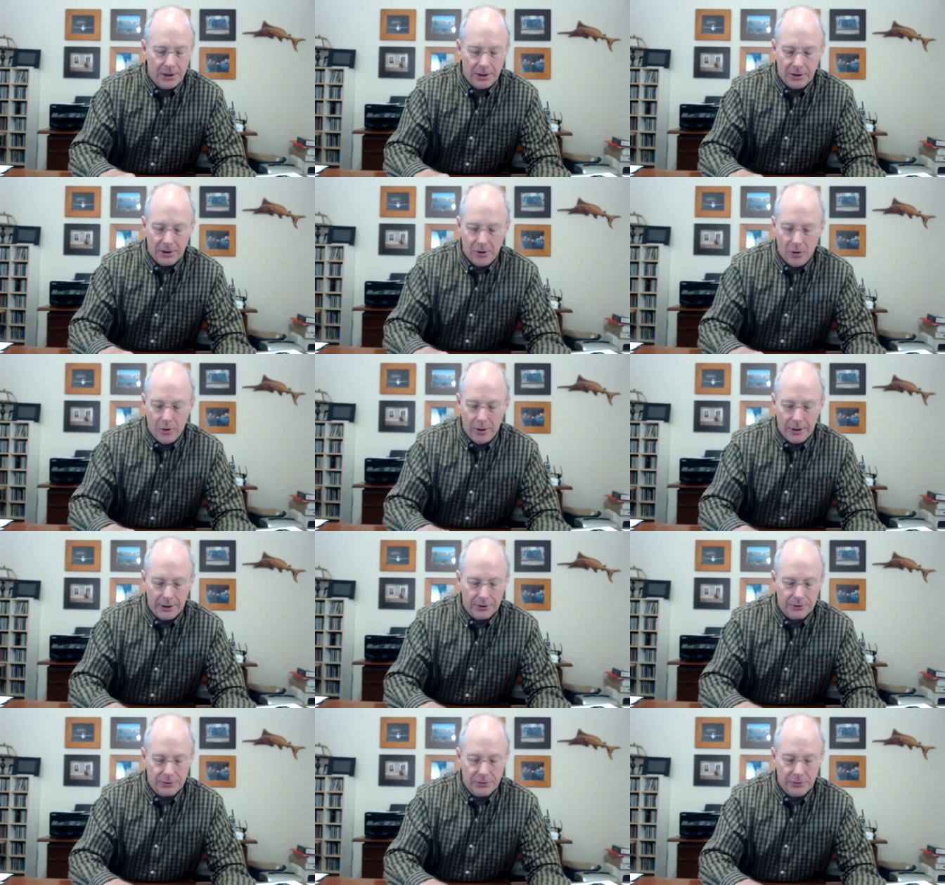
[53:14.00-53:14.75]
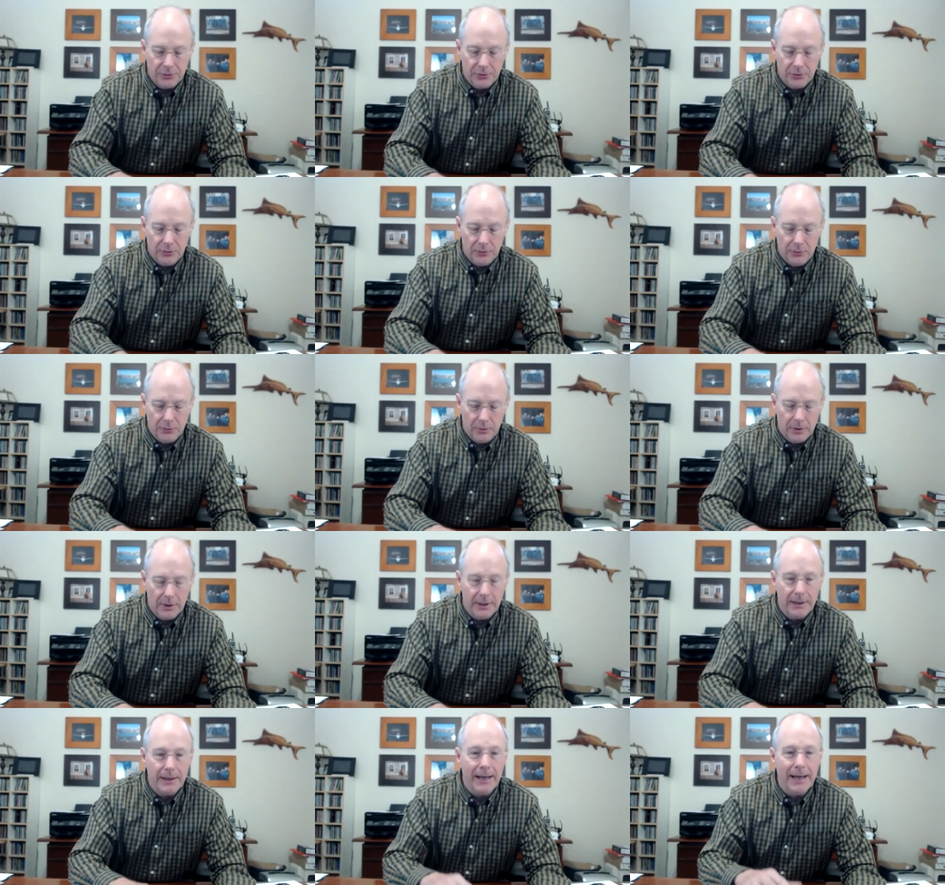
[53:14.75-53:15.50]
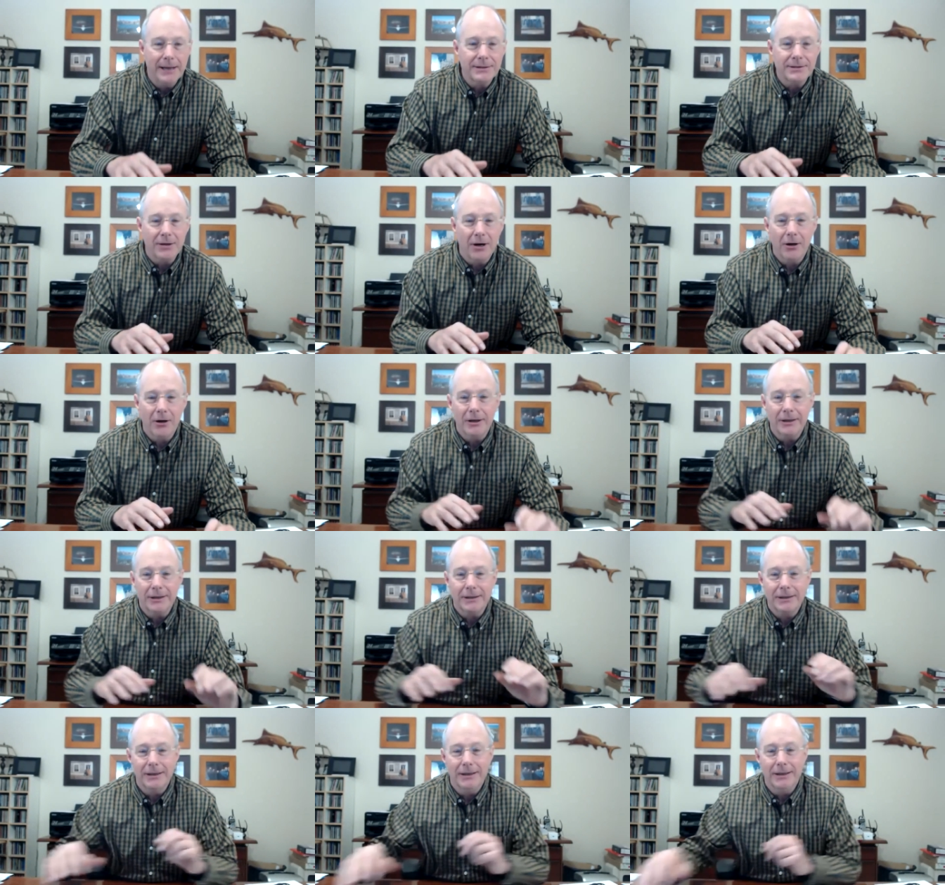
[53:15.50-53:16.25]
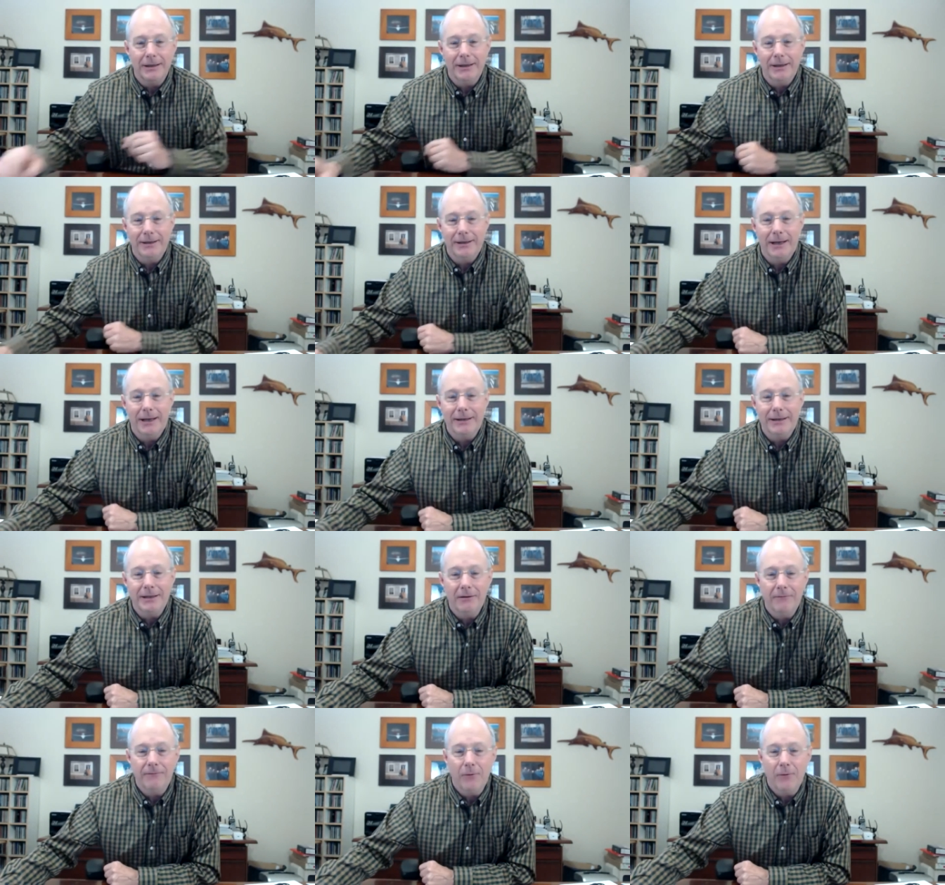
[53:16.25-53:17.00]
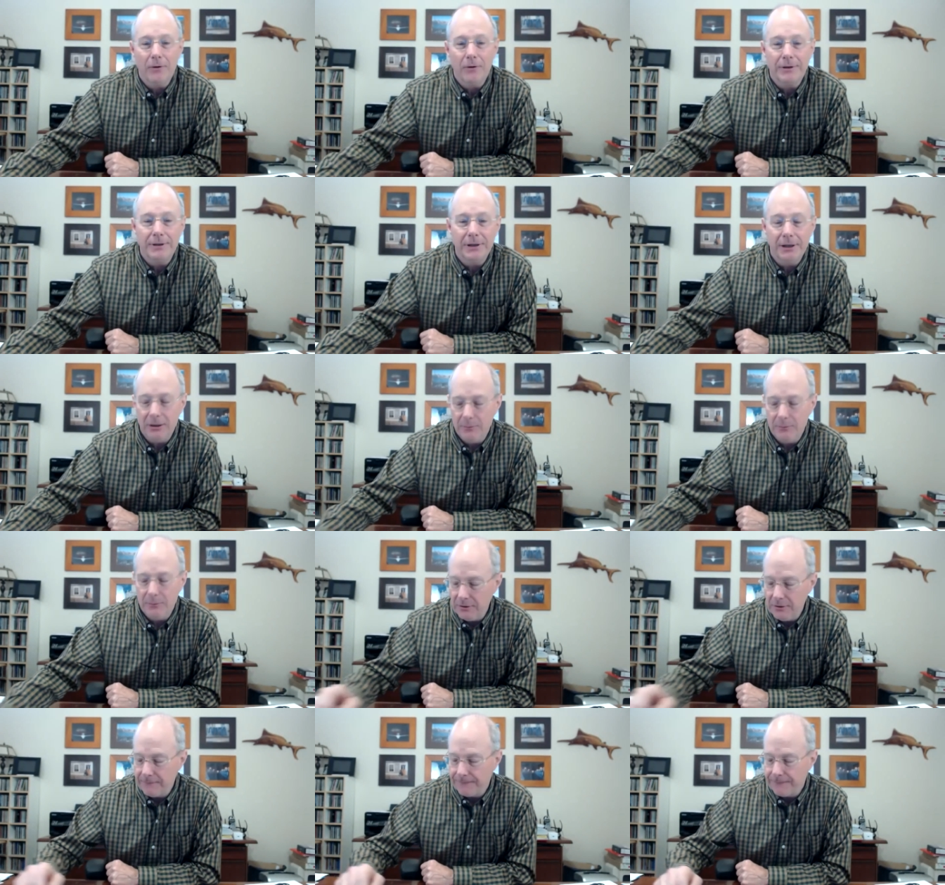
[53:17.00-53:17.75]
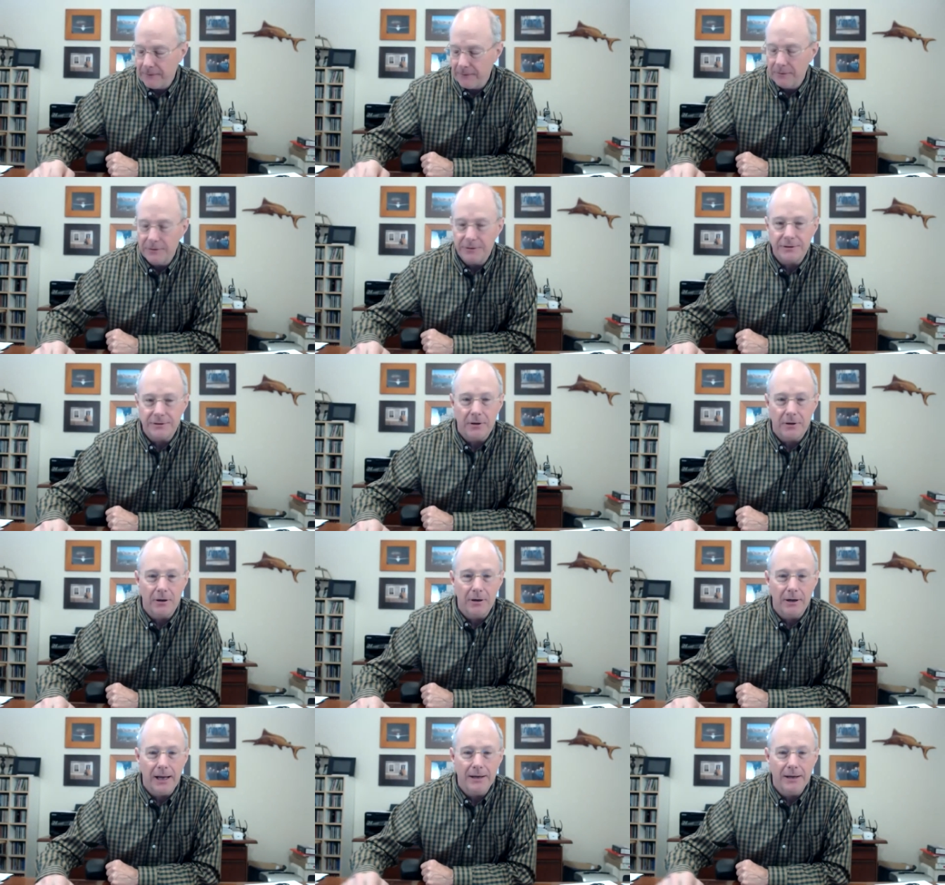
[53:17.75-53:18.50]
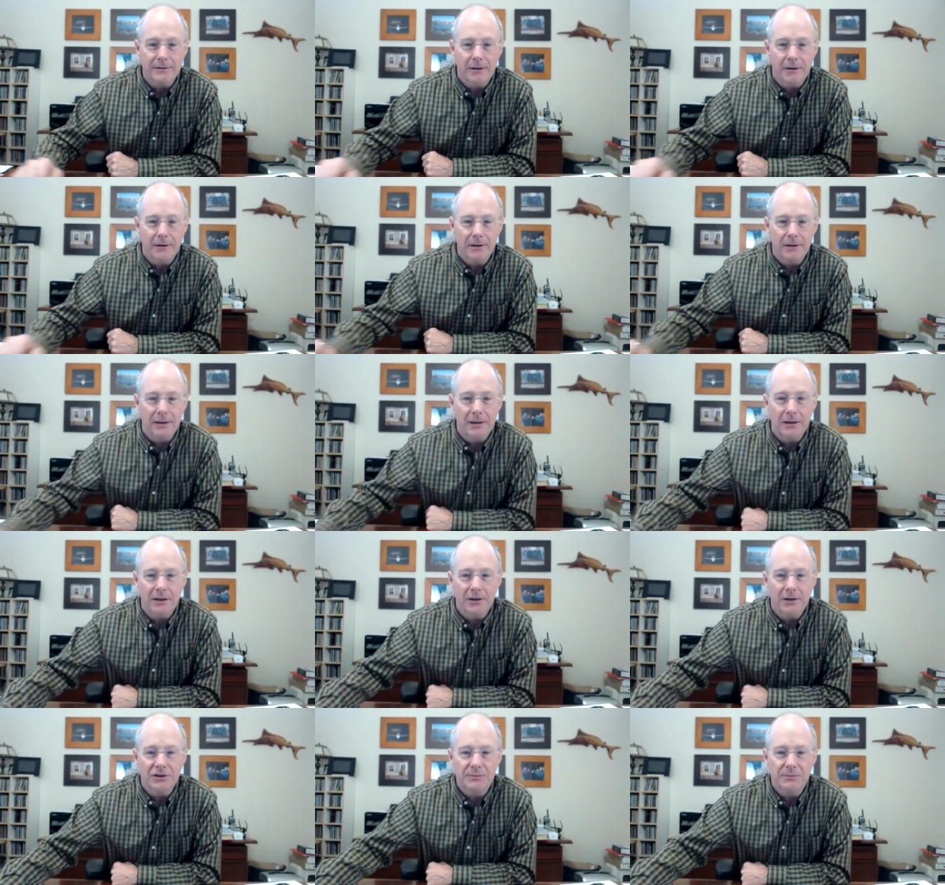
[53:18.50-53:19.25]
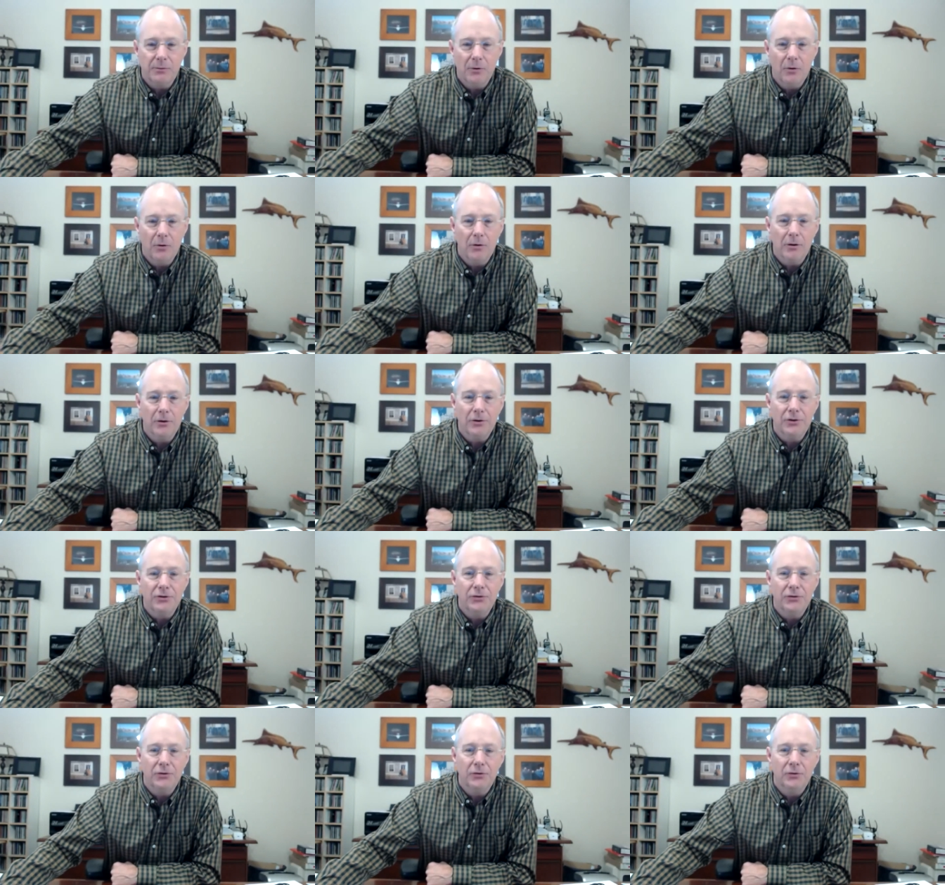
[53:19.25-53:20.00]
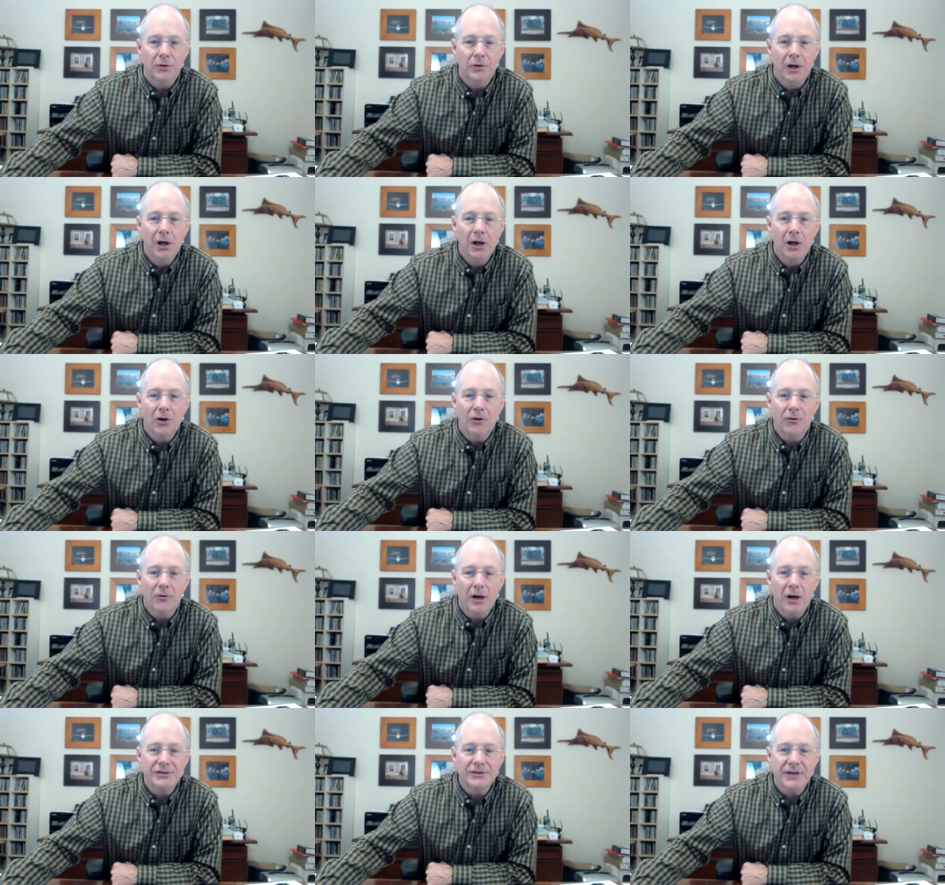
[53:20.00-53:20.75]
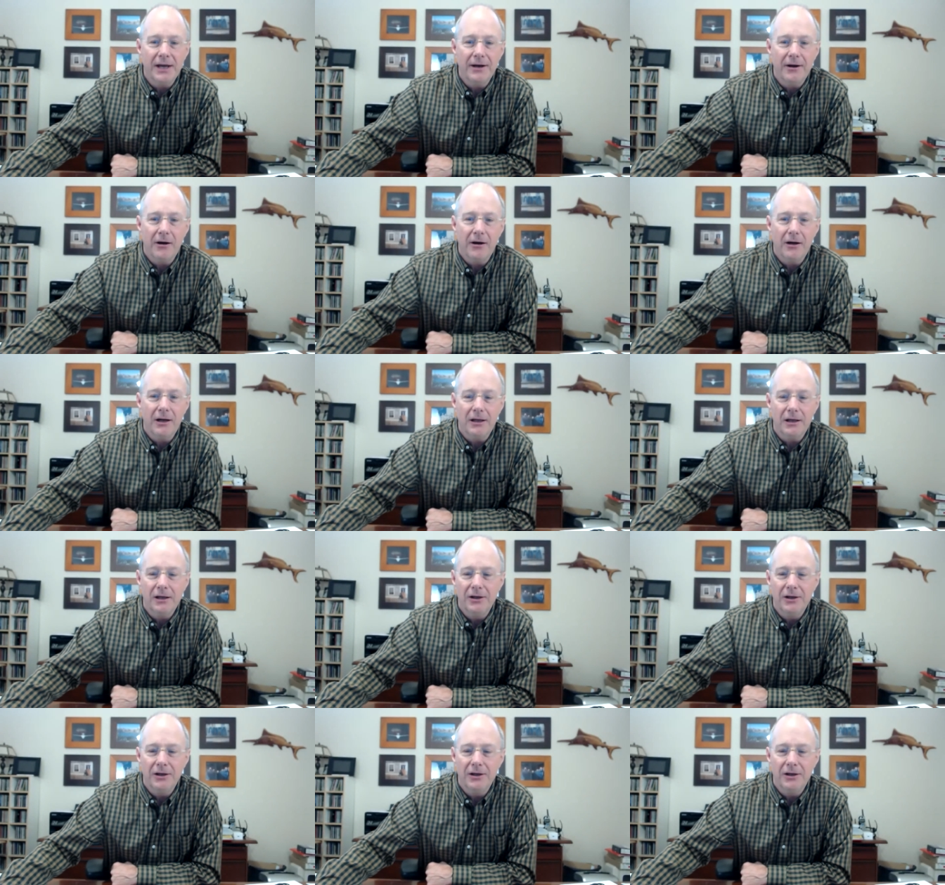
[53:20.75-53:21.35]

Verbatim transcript: going to Antarctica in 1914 to be the first Antarctic explorer to cross Antarctica.